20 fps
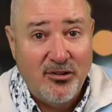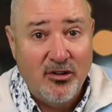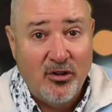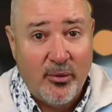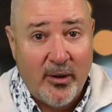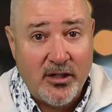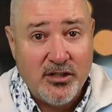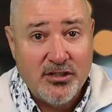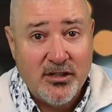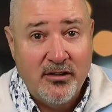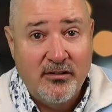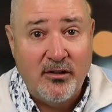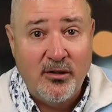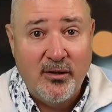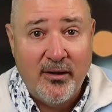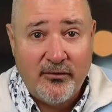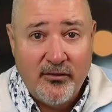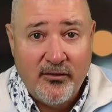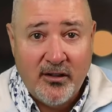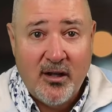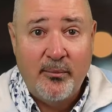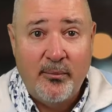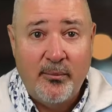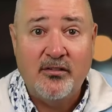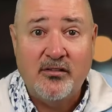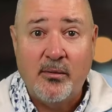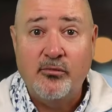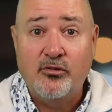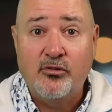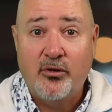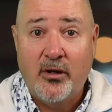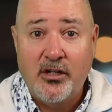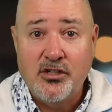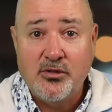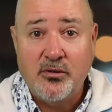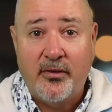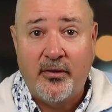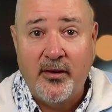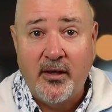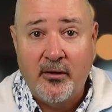questions and you have to come to some stranger
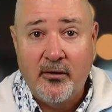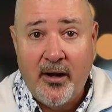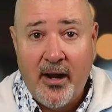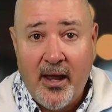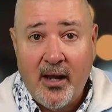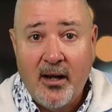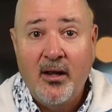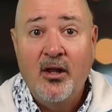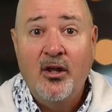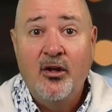on the internet